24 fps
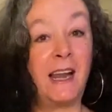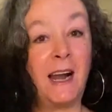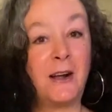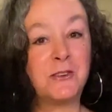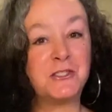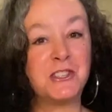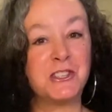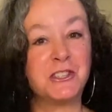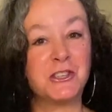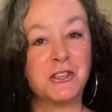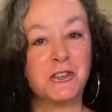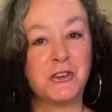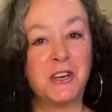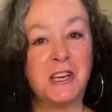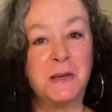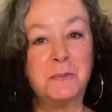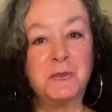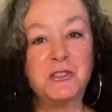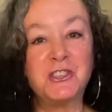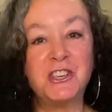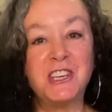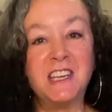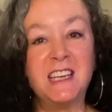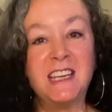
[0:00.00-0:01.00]
ounces of cream
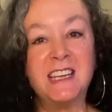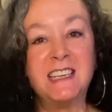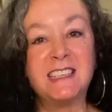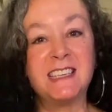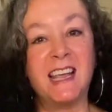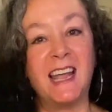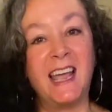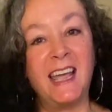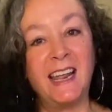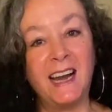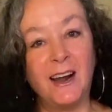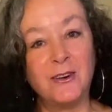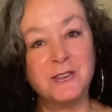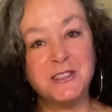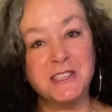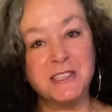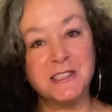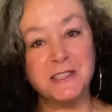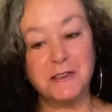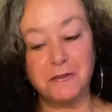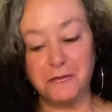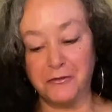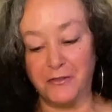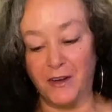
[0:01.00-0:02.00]
cheese, eight ounces
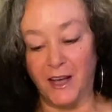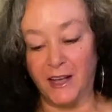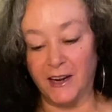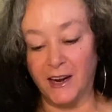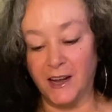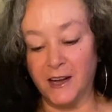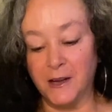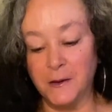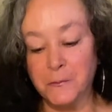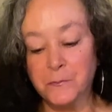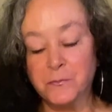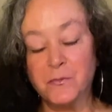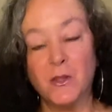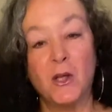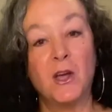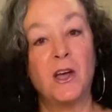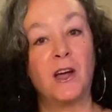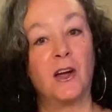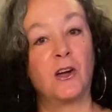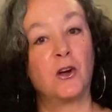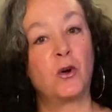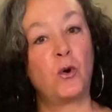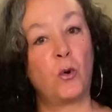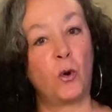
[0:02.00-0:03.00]
of feta,
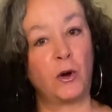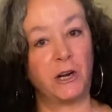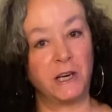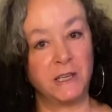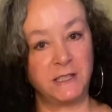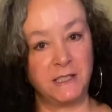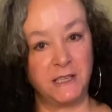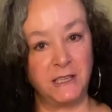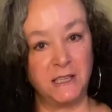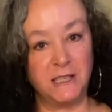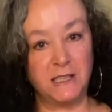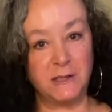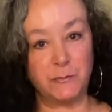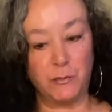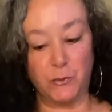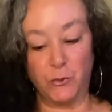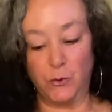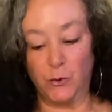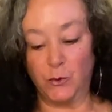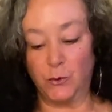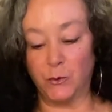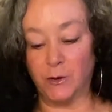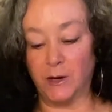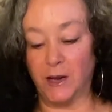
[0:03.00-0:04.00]
quarter teaspoon